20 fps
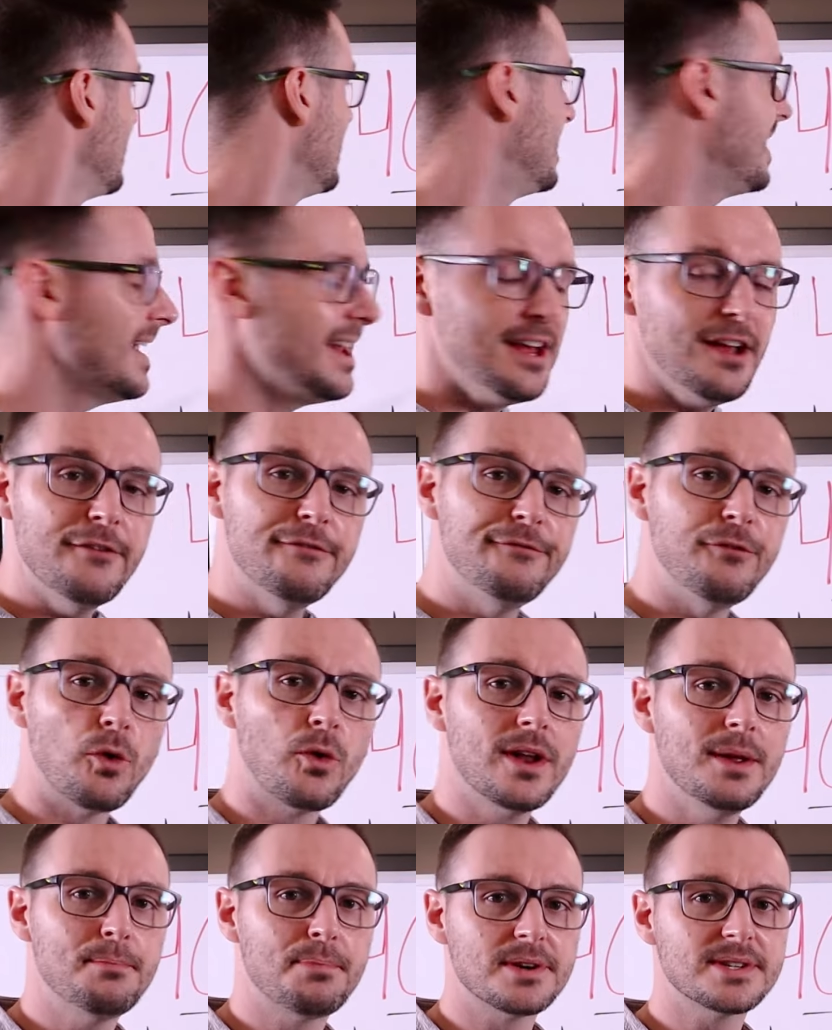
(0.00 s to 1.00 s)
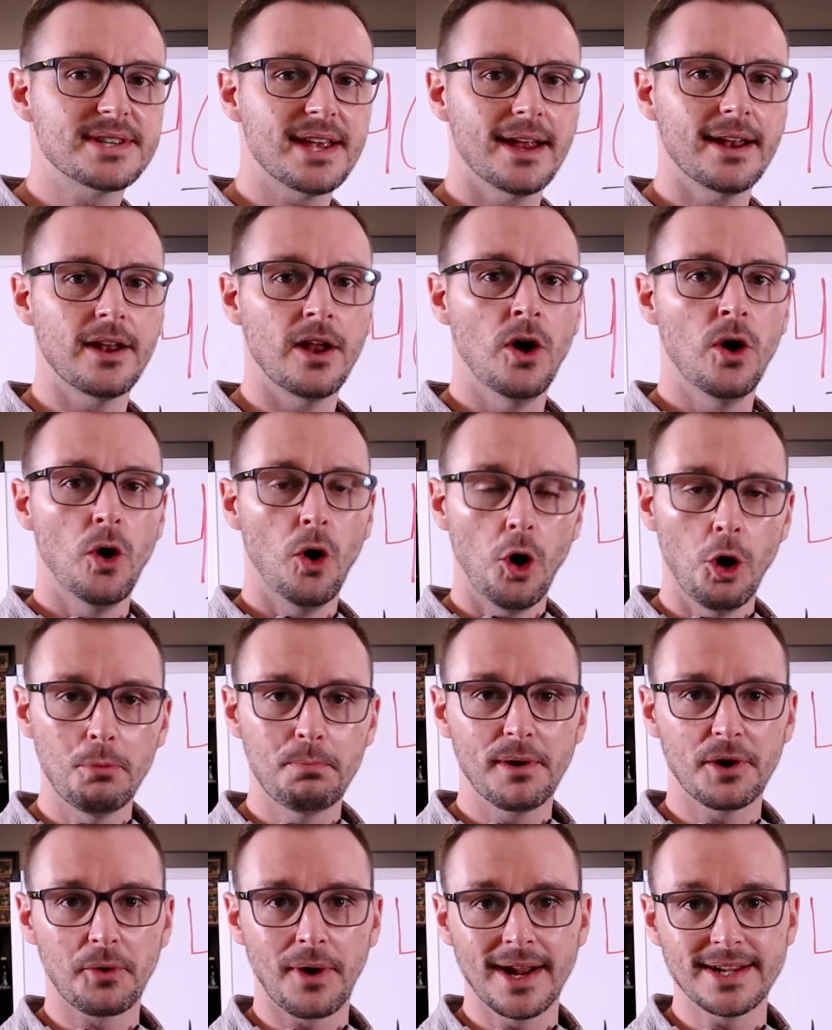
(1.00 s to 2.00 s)
Getting 40%
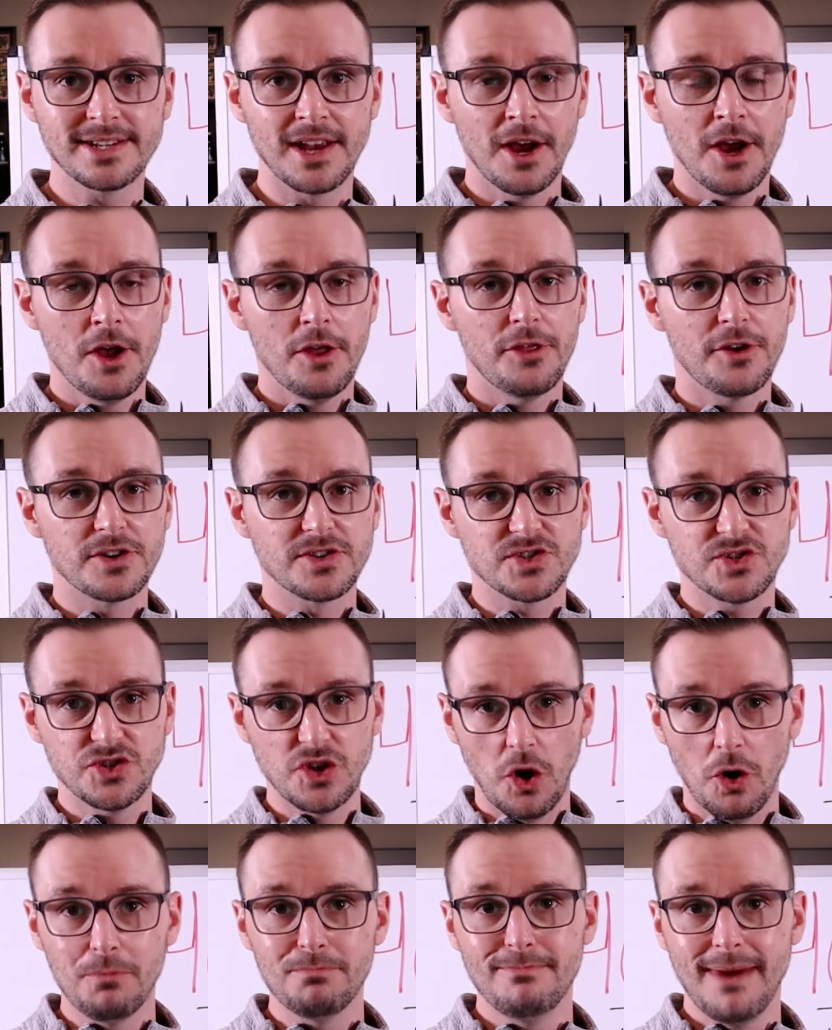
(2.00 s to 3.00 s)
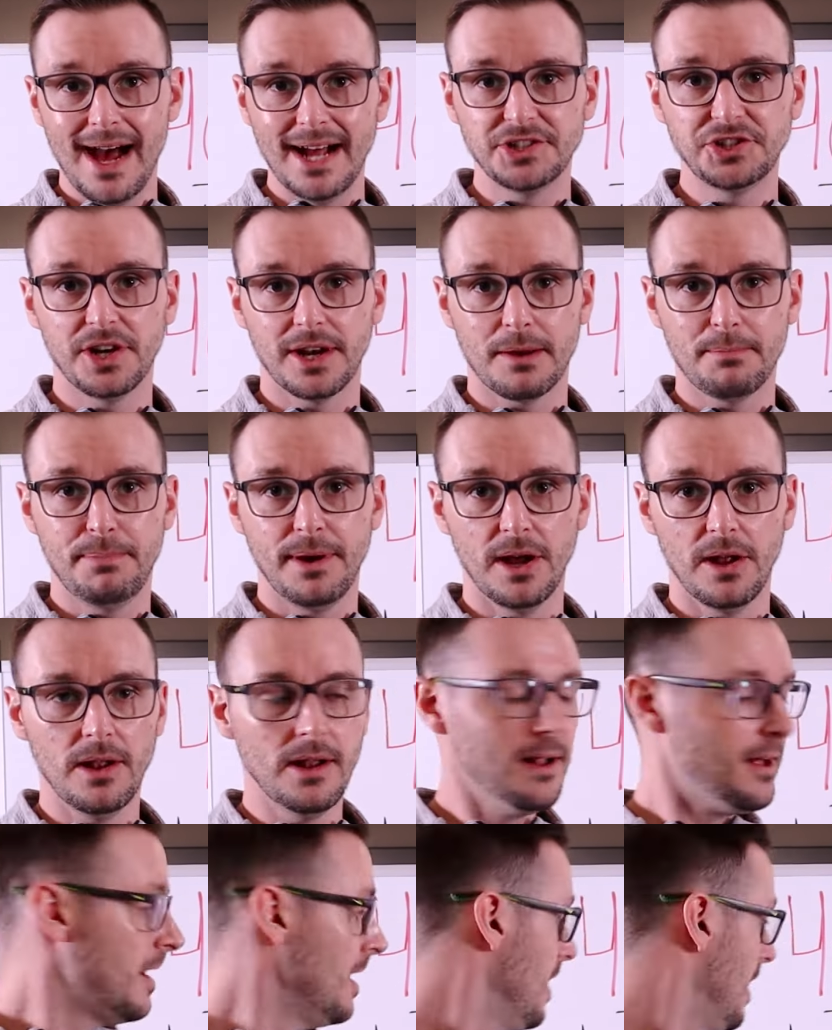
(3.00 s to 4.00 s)
open rates, there's no magic pill